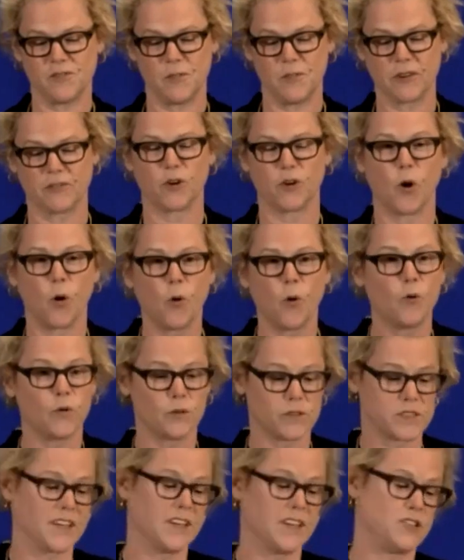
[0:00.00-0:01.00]
the achievement of
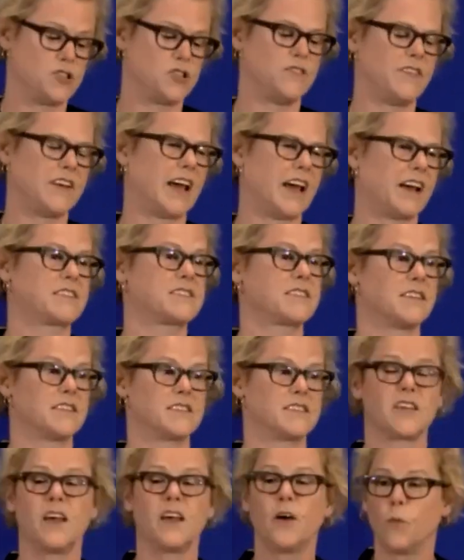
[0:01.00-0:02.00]
goals and achieving
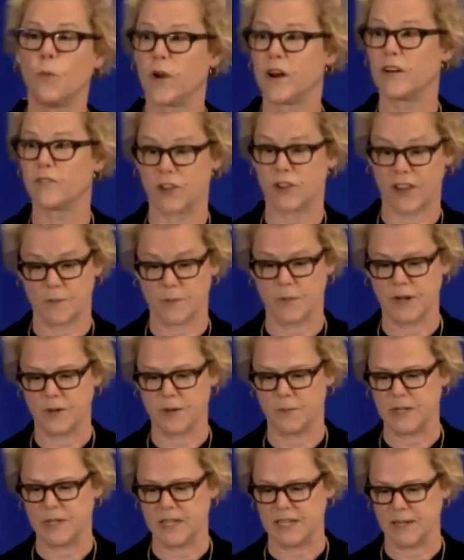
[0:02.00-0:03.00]
excellence, whatever that
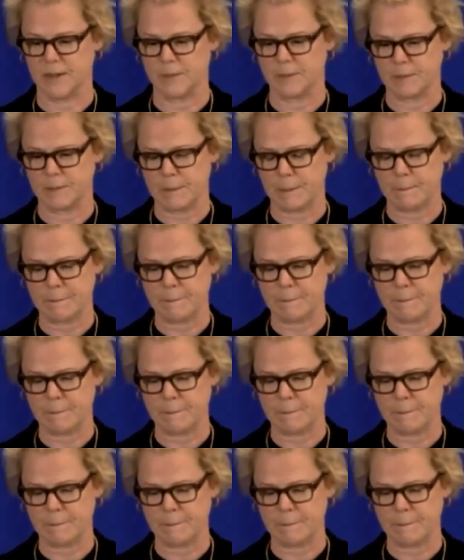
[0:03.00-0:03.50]
might be.